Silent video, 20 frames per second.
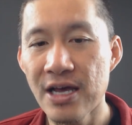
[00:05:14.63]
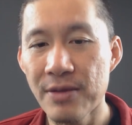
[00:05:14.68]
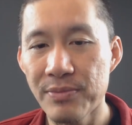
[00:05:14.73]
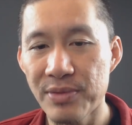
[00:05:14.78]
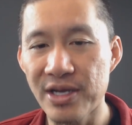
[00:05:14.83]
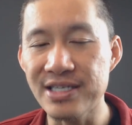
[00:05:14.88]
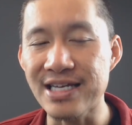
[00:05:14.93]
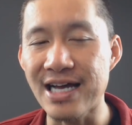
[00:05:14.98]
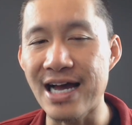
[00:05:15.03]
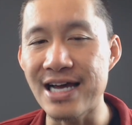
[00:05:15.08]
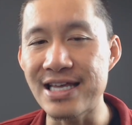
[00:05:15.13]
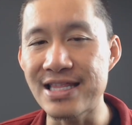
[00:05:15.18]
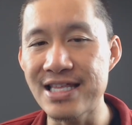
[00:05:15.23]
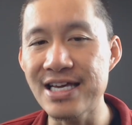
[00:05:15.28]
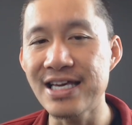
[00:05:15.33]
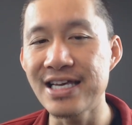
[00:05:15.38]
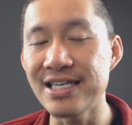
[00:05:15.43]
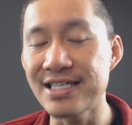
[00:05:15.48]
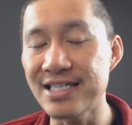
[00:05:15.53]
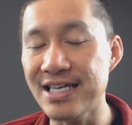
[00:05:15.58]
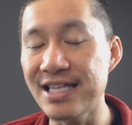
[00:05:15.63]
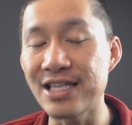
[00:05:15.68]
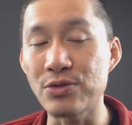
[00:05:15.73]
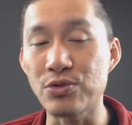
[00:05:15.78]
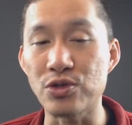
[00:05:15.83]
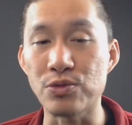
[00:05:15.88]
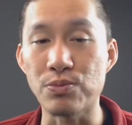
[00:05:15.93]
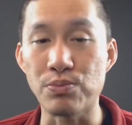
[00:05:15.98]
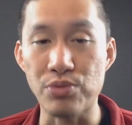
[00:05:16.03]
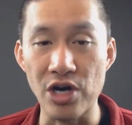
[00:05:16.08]
because I think he said
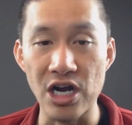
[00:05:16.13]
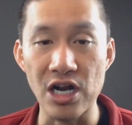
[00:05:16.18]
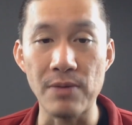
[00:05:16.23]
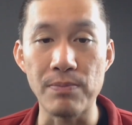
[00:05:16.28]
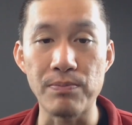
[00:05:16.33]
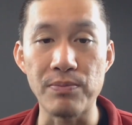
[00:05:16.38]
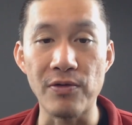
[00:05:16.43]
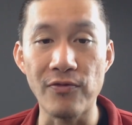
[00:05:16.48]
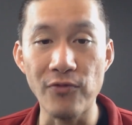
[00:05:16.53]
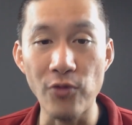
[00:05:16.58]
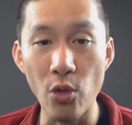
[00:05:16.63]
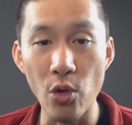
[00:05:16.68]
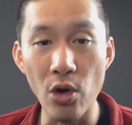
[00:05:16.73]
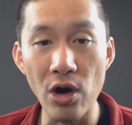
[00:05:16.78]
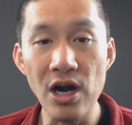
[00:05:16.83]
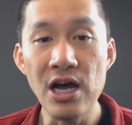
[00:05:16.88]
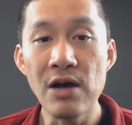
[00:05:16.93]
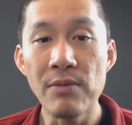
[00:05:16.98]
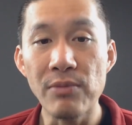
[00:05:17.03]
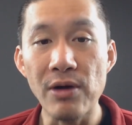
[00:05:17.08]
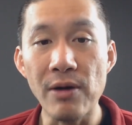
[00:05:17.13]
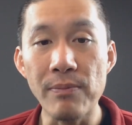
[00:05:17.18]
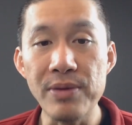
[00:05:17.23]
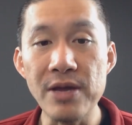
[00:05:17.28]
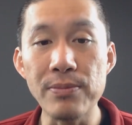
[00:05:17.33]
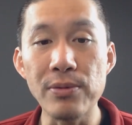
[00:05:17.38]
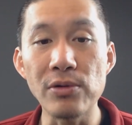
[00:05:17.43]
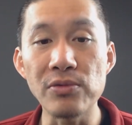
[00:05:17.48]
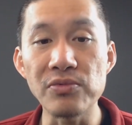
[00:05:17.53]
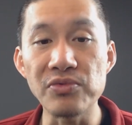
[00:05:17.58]
this was brought up before, but
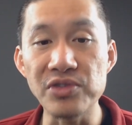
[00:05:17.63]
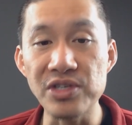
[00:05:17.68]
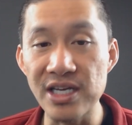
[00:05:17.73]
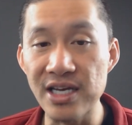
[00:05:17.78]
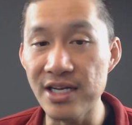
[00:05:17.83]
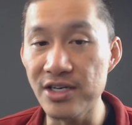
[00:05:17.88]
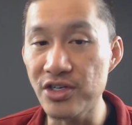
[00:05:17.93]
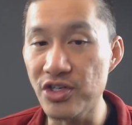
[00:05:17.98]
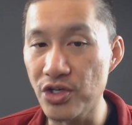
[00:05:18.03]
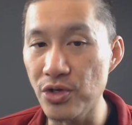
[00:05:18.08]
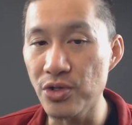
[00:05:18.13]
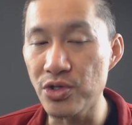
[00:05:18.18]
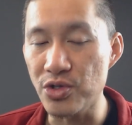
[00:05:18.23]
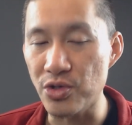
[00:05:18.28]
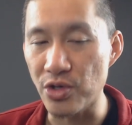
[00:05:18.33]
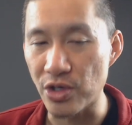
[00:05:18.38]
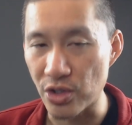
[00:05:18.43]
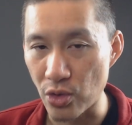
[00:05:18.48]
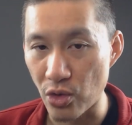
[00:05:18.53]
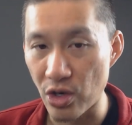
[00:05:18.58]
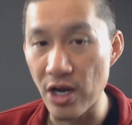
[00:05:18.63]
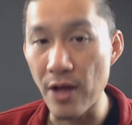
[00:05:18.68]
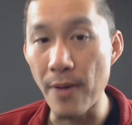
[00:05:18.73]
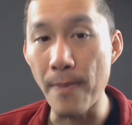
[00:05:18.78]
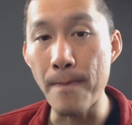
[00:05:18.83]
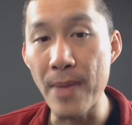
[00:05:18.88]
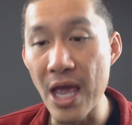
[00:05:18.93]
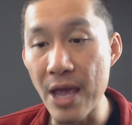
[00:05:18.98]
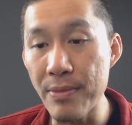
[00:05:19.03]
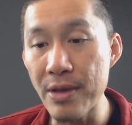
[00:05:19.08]
people did choose to ignore it.
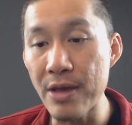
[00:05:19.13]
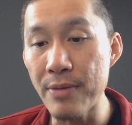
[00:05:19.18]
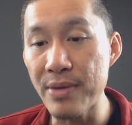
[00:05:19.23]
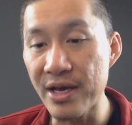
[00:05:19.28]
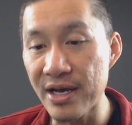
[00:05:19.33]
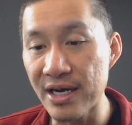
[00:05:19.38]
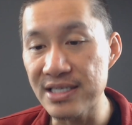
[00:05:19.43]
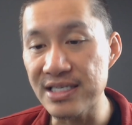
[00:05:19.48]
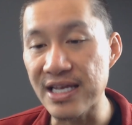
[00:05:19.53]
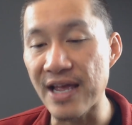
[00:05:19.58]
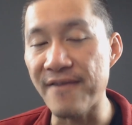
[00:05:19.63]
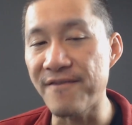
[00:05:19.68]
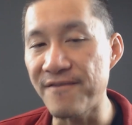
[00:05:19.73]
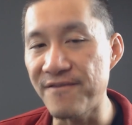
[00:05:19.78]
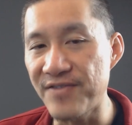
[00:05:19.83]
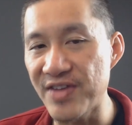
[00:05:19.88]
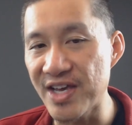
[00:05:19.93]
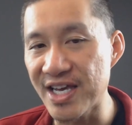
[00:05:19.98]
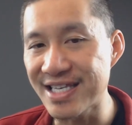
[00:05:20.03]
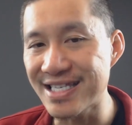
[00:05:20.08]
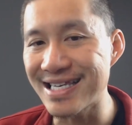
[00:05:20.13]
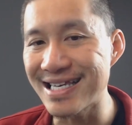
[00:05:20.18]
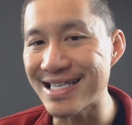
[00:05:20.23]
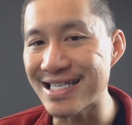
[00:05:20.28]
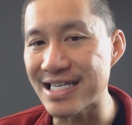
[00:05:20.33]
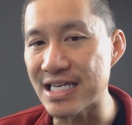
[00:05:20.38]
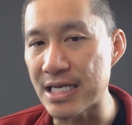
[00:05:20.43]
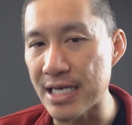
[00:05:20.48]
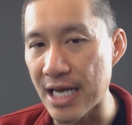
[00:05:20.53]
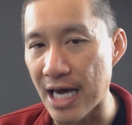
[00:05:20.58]
Maybe because a fix
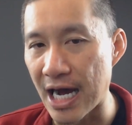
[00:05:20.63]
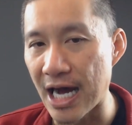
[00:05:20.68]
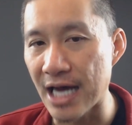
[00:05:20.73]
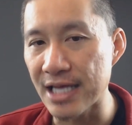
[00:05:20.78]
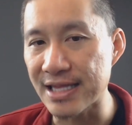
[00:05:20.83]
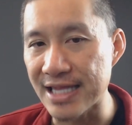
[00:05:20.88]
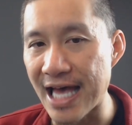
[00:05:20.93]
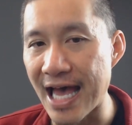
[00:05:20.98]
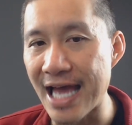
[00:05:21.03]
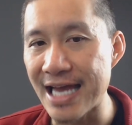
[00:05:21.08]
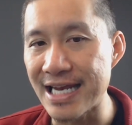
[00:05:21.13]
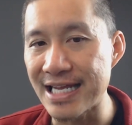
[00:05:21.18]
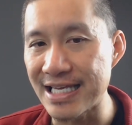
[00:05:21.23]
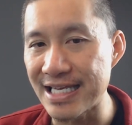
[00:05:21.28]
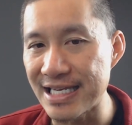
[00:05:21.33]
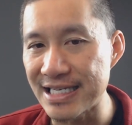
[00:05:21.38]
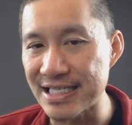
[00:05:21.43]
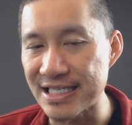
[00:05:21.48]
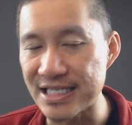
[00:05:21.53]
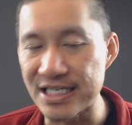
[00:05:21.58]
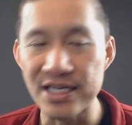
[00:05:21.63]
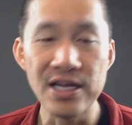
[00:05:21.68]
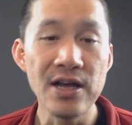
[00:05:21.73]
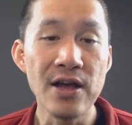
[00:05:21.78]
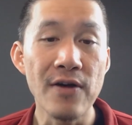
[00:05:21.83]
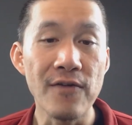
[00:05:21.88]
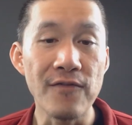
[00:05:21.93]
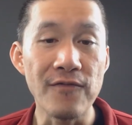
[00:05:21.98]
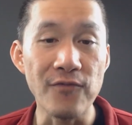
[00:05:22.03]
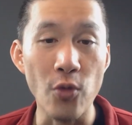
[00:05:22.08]
is not that easy
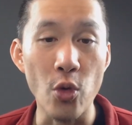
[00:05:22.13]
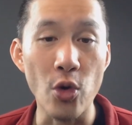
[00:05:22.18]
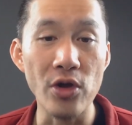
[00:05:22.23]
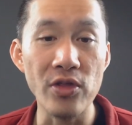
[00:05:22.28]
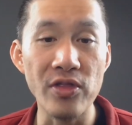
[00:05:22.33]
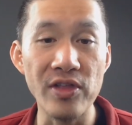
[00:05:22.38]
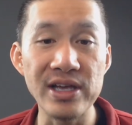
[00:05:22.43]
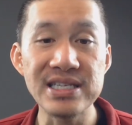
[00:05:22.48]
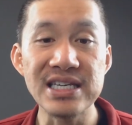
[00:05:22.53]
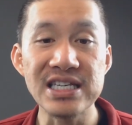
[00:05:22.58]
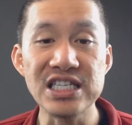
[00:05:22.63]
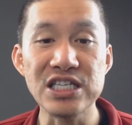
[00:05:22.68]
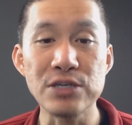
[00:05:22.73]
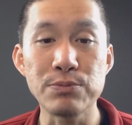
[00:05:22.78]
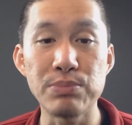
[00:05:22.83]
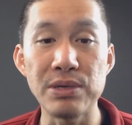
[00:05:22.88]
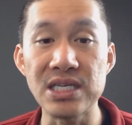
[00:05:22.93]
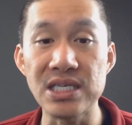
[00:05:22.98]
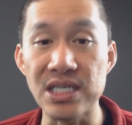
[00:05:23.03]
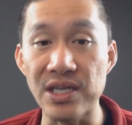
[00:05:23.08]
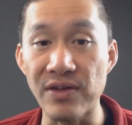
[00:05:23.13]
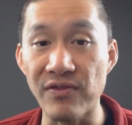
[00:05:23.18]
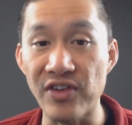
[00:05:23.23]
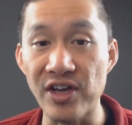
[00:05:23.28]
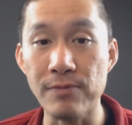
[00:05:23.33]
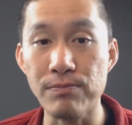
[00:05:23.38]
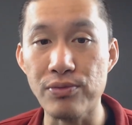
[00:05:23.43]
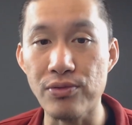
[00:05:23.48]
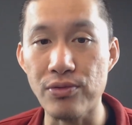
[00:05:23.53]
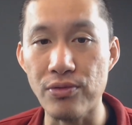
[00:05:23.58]
for this
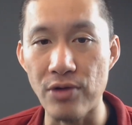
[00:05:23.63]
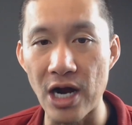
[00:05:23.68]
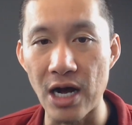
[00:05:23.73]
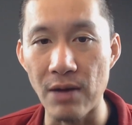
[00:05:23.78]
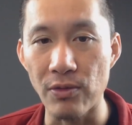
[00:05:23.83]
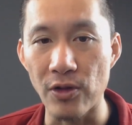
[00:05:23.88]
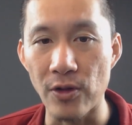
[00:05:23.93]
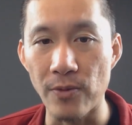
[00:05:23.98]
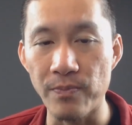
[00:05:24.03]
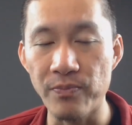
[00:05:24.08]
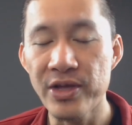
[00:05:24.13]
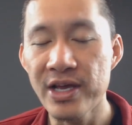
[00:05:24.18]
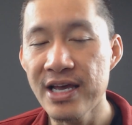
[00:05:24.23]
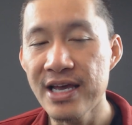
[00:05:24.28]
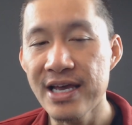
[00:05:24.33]
specific problem.